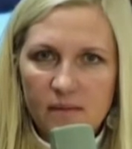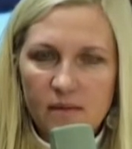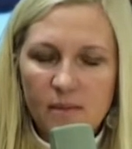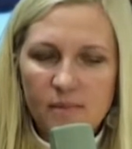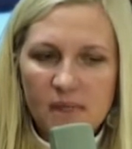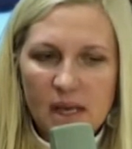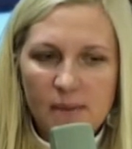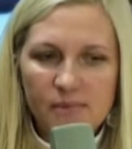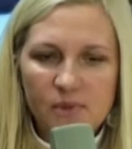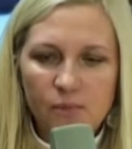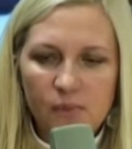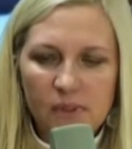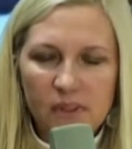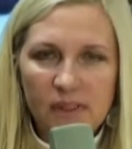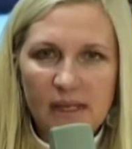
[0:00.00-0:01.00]
Sometimes you
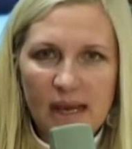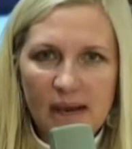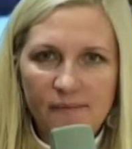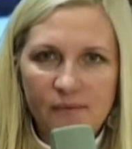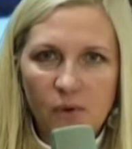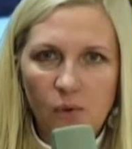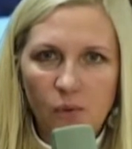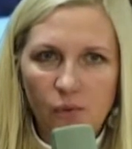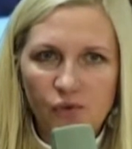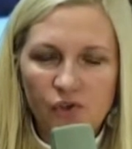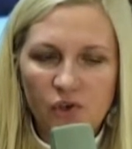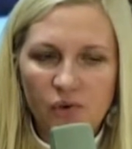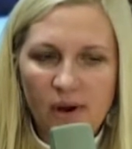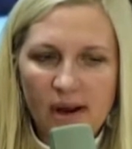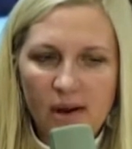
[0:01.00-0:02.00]
really have to hold your
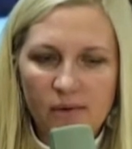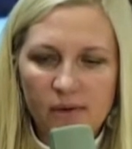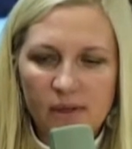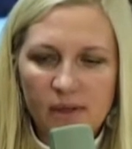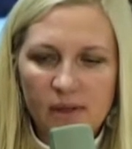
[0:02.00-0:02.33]
ground.